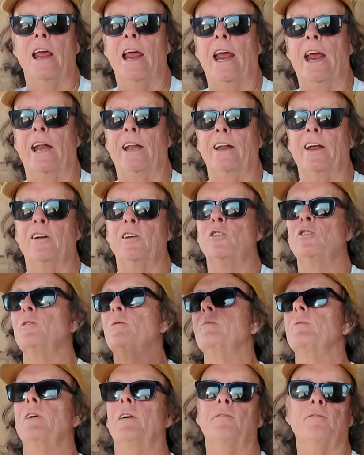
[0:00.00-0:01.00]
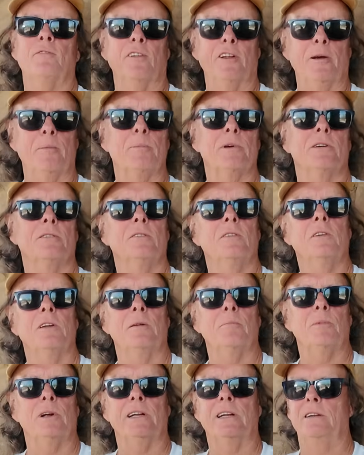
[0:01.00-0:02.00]
And they do a, a flip,
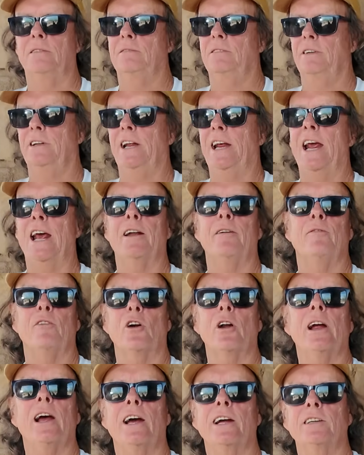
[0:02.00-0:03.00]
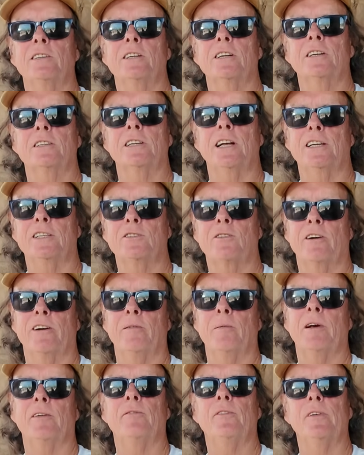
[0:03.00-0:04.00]
but they had a very high success
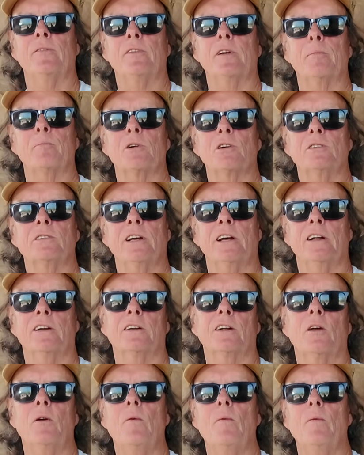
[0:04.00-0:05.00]
rate, about 50%.